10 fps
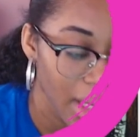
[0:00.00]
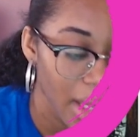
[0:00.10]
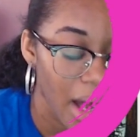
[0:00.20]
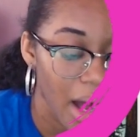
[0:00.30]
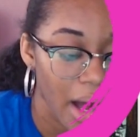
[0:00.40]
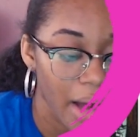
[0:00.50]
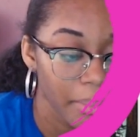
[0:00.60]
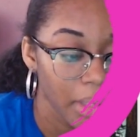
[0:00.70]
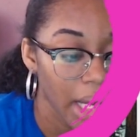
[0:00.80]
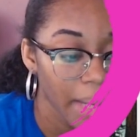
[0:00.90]
I'm
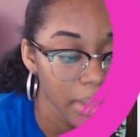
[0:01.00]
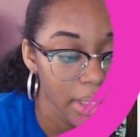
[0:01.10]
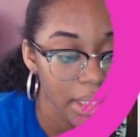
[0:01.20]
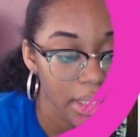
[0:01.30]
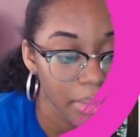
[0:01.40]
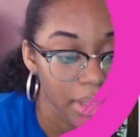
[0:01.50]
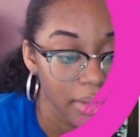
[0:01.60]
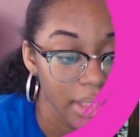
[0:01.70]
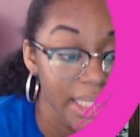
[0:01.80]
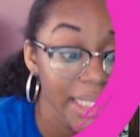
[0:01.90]
gonna say something.
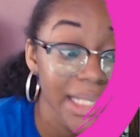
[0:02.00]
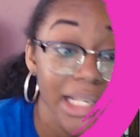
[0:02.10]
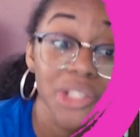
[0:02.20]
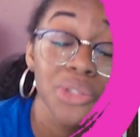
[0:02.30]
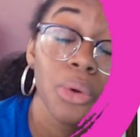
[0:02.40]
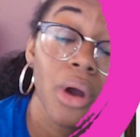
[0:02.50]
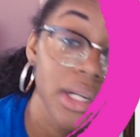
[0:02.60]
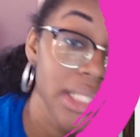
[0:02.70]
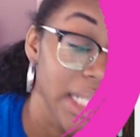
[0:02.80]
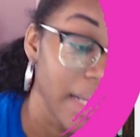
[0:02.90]
Zinnia is so hard
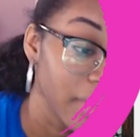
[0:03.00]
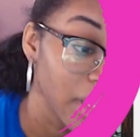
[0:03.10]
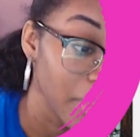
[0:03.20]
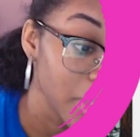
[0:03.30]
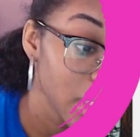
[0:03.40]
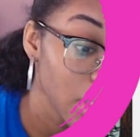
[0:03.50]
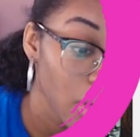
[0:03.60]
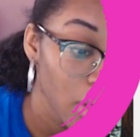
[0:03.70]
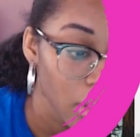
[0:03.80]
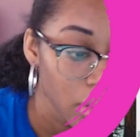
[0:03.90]
to level up. You
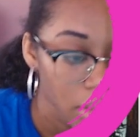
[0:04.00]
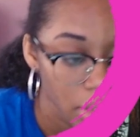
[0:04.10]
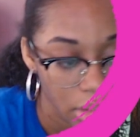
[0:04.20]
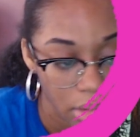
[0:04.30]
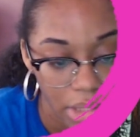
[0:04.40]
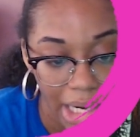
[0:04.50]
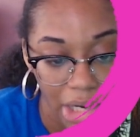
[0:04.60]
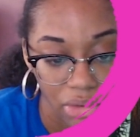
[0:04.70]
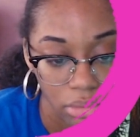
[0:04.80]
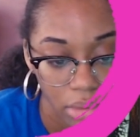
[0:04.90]
gotta
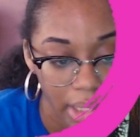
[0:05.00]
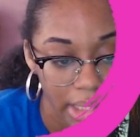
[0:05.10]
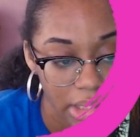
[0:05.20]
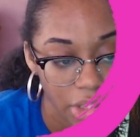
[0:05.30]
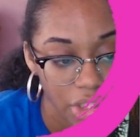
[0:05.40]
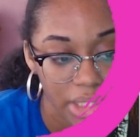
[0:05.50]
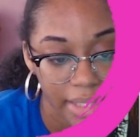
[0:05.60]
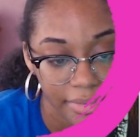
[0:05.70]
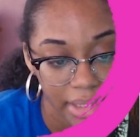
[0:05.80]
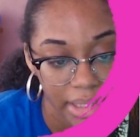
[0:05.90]
grind. She's
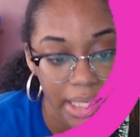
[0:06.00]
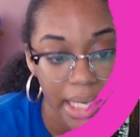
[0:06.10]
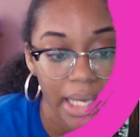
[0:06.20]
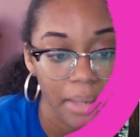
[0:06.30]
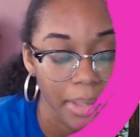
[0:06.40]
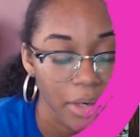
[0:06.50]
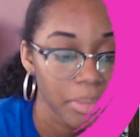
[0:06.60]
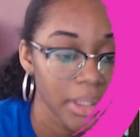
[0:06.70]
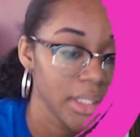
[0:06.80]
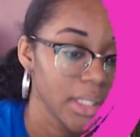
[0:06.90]
definitely A in my
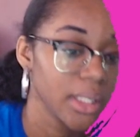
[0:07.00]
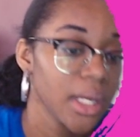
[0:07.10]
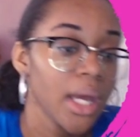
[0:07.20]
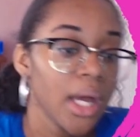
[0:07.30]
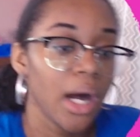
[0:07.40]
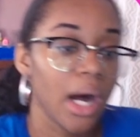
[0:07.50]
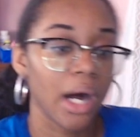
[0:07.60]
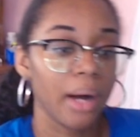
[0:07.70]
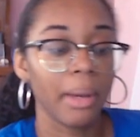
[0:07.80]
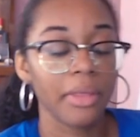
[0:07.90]
opinion.
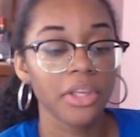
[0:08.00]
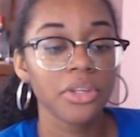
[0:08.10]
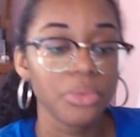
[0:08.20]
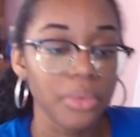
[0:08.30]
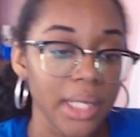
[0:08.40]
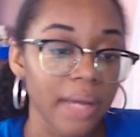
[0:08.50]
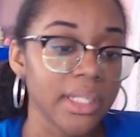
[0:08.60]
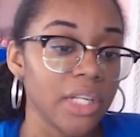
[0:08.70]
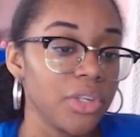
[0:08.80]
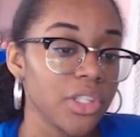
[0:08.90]
I think you really have to
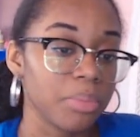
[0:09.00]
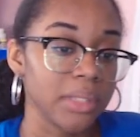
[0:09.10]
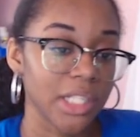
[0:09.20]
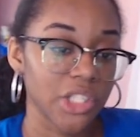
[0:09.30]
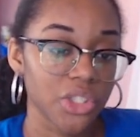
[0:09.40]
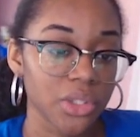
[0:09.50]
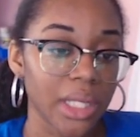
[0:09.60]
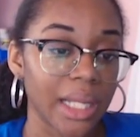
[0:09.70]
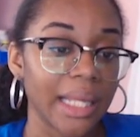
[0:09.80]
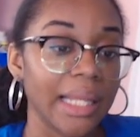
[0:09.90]
increase her potential
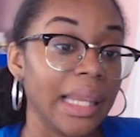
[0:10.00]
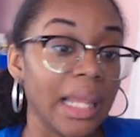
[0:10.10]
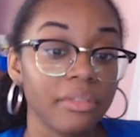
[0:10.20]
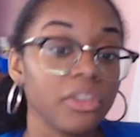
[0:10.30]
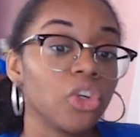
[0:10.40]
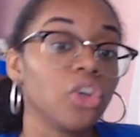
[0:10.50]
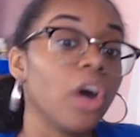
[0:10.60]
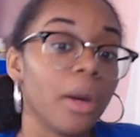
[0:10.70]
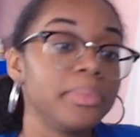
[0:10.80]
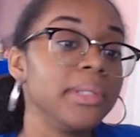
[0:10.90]
and like level her
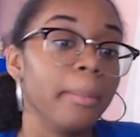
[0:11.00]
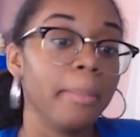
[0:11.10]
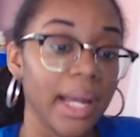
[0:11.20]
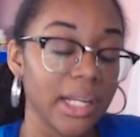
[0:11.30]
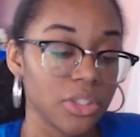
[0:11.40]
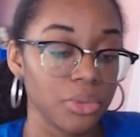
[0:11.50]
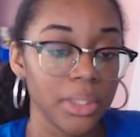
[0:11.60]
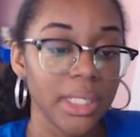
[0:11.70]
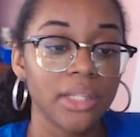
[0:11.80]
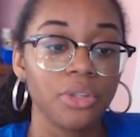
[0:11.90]
up to max to really
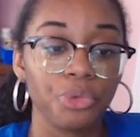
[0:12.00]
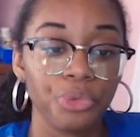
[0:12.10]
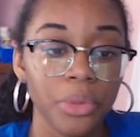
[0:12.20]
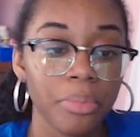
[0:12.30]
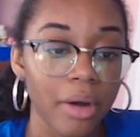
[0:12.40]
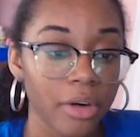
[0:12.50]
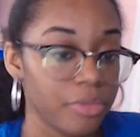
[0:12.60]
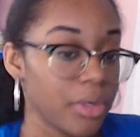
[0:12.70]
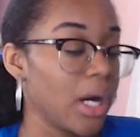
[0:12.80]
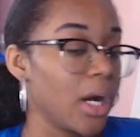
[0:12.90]
get the real power
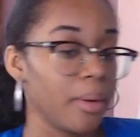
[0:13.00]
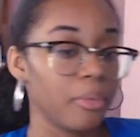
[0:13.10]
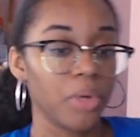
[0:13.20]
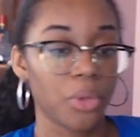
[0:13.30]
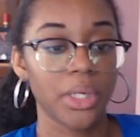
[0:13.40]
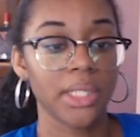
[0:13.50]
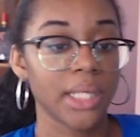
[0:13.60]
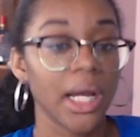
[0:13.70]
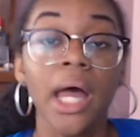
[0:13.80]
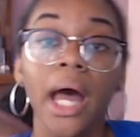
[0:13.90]
of Rayquaza.
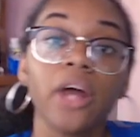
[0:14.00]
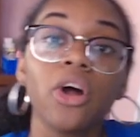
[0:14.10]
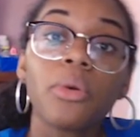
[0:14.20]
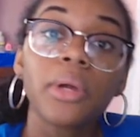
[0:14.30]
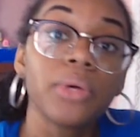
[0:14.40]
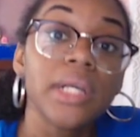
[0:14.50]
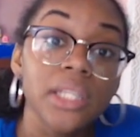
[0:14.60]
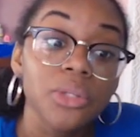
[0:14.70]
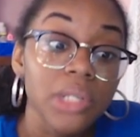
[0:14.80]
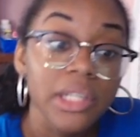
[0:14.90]
And how Rayquaza
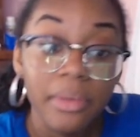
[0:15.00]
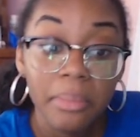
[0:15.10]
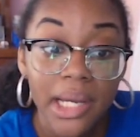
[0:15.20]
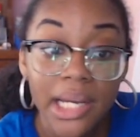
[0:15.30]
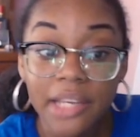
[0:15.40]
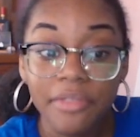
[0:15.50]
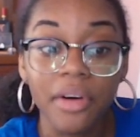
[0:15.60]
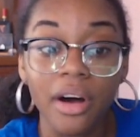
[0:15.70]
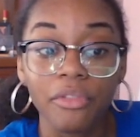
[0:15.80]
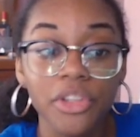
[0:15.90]
don't even Mega
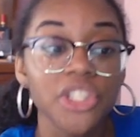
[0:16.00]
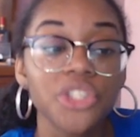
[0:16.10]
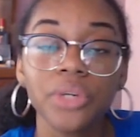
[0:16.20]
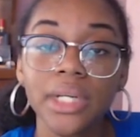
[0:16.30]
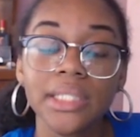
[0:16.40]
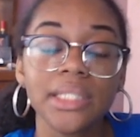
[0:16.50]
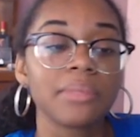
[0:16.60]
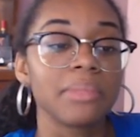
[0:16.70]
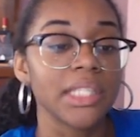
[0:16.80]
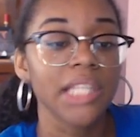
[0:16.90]
Evolve, which is crazy to
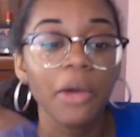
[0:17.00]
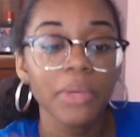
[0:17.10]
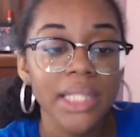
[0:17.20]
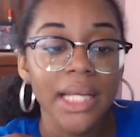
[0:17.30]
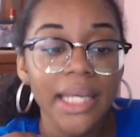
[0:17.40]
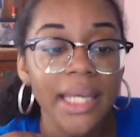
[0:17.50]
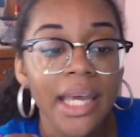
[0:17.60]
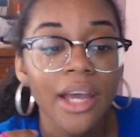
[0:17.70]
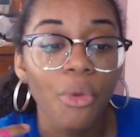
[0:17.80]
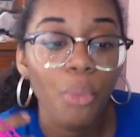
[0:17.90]
me. So I was like,
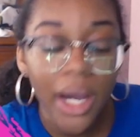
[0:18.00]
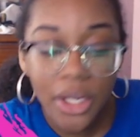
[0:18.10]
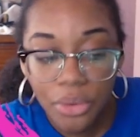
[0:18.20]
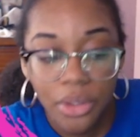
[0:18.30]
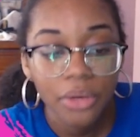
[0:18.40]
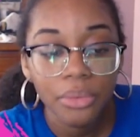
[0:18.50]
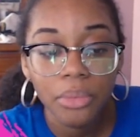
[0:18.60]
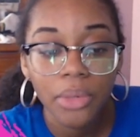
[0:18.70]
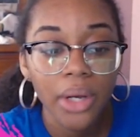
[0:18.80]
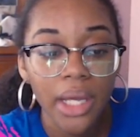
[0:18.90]
why don't her
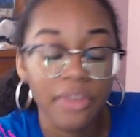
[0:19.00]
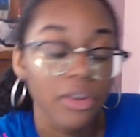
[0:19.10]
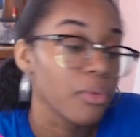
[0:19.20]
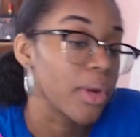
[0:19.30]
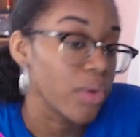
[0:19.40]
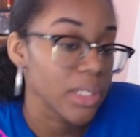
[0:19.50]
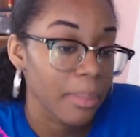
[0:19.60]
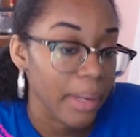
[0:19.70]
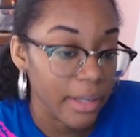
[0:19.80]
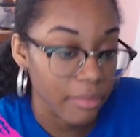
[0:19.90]
if her Rayquaza
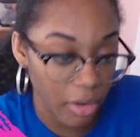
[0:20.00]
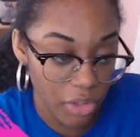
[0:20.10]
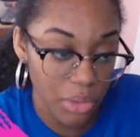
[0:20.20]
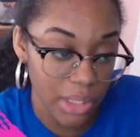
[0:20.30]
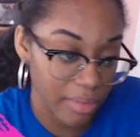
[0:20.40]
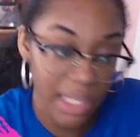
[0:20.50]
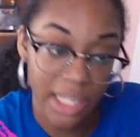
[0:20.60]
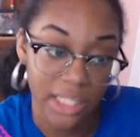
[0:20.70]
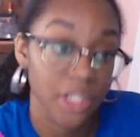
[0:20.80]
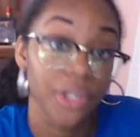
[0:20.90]
Mega Evolve, she was definitely
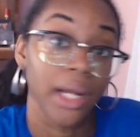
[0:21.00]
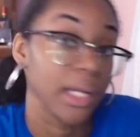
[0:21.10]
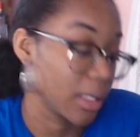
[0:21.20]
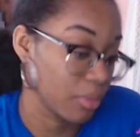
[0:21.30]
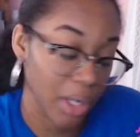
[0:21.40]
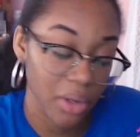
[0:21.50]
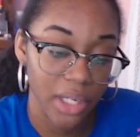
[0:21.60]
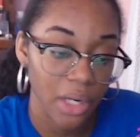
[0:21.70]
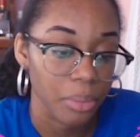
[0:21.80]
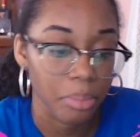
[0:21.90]
S tier, right? Without a
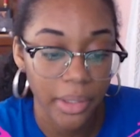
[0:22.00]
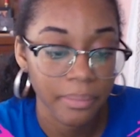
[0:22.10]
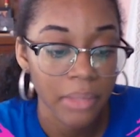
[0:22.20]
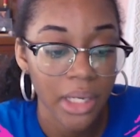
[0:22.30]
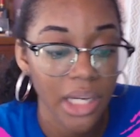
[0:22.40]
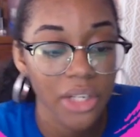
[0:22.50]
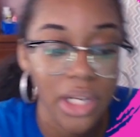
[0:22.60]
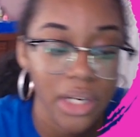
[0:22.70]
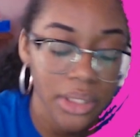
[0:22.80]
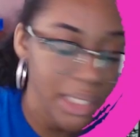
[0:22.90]
doubt. But it
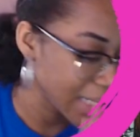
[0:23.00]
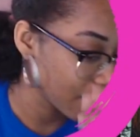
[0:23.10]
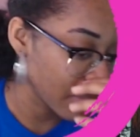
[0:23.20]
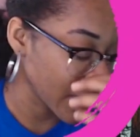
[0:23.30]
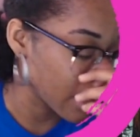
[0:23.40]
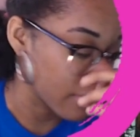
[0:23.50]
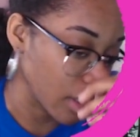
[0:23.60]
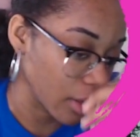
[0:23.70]
doesn't Mega Evolve.